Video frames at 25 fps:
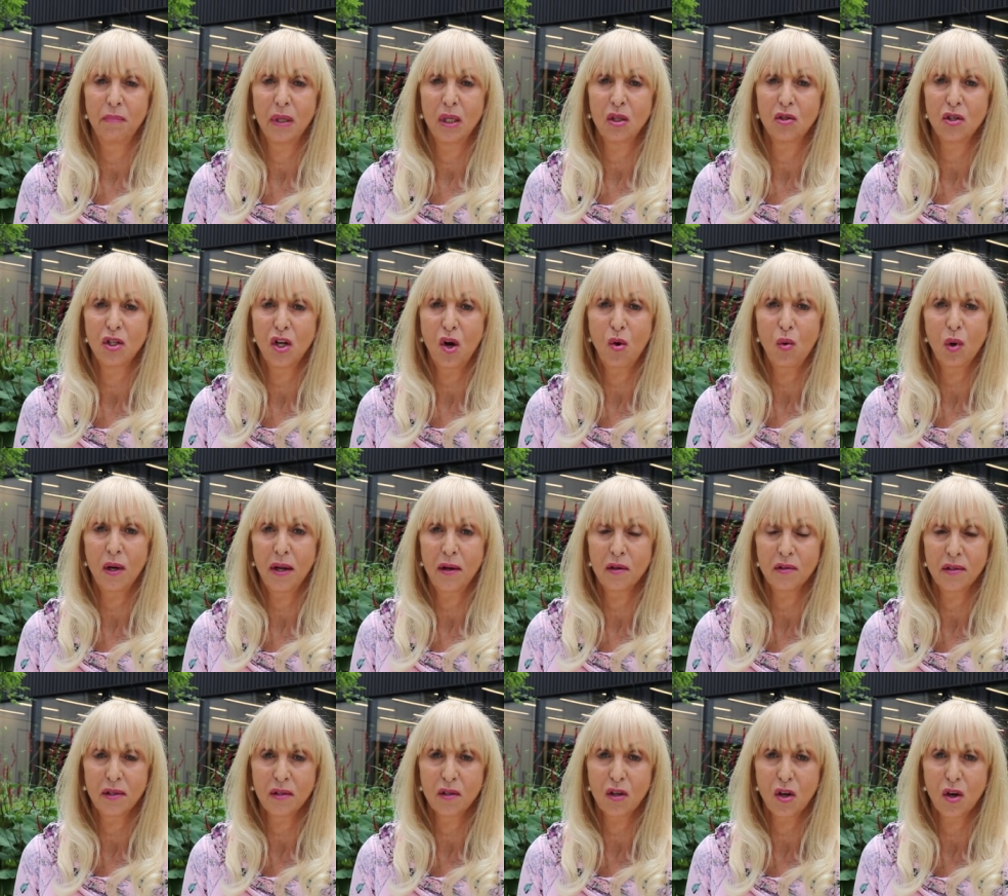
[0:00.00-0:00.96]
because no one
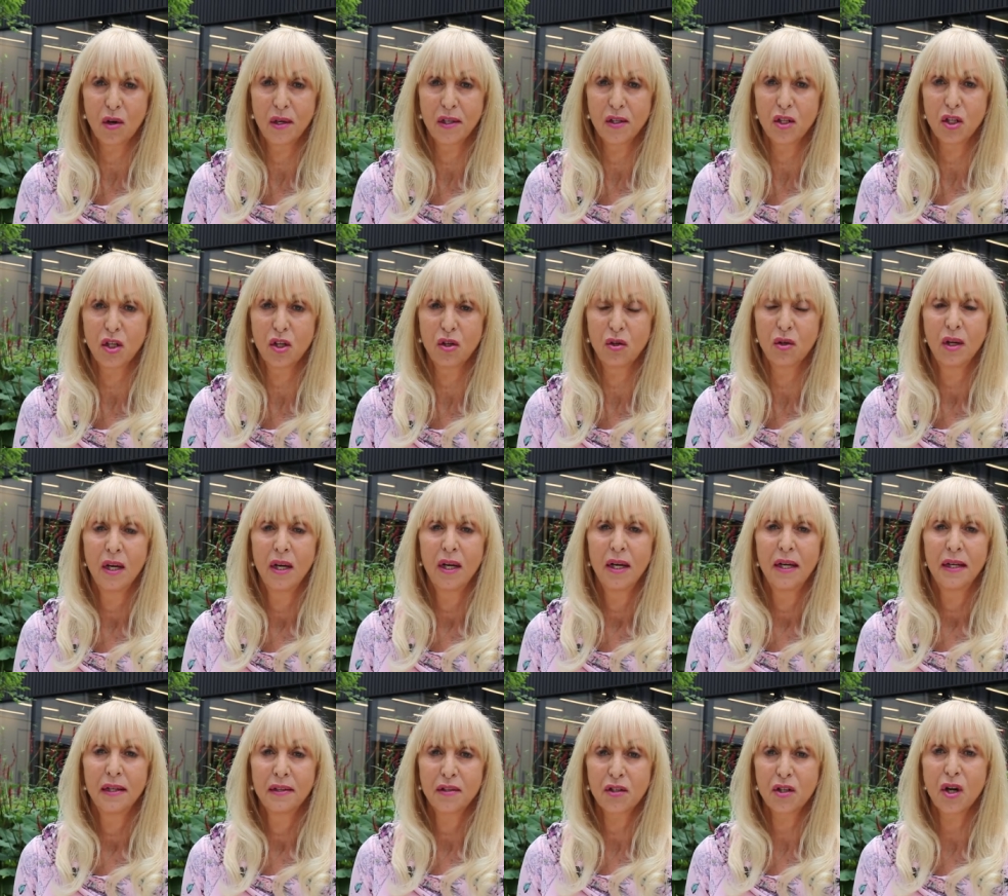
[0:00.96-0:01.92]
else is going to.
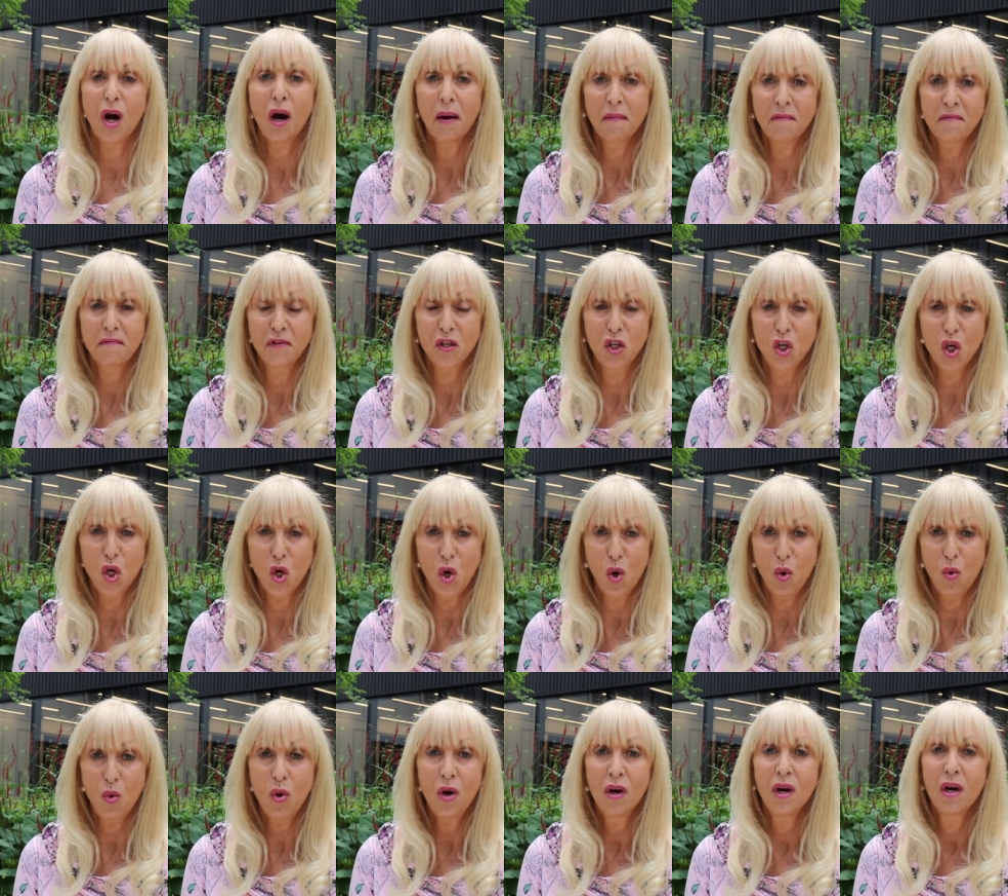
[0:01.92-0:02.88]
It's time for
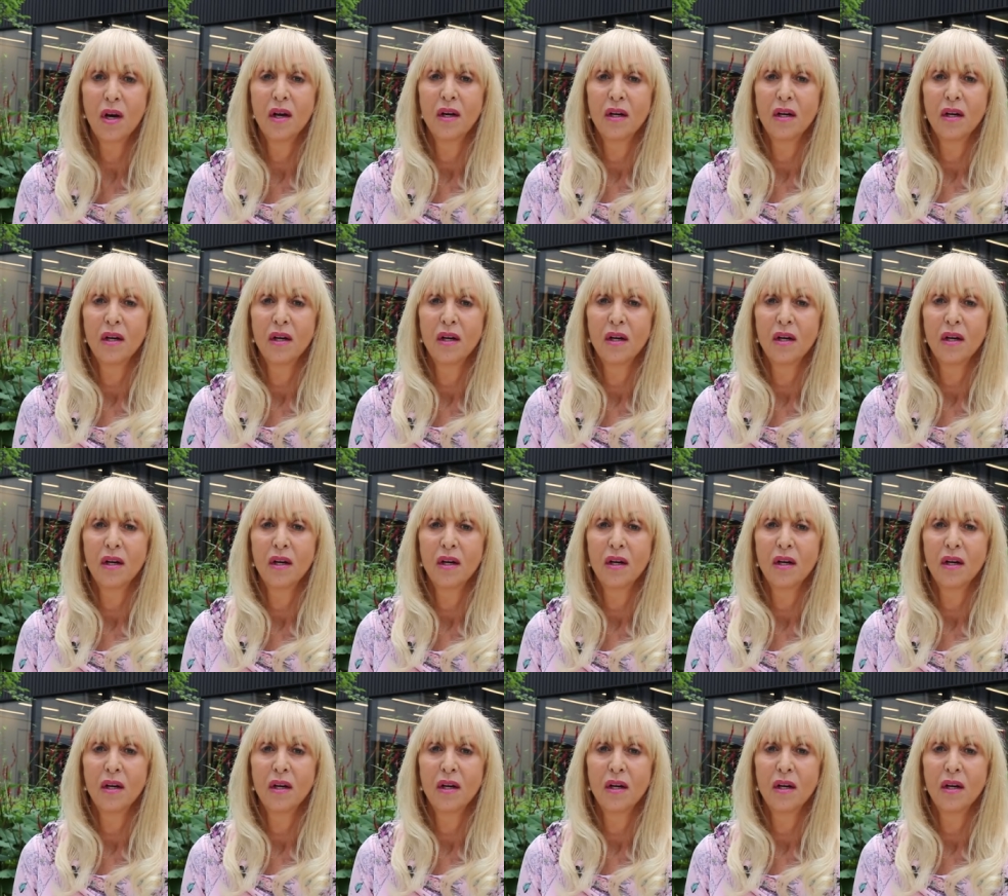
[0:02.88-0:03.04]
you.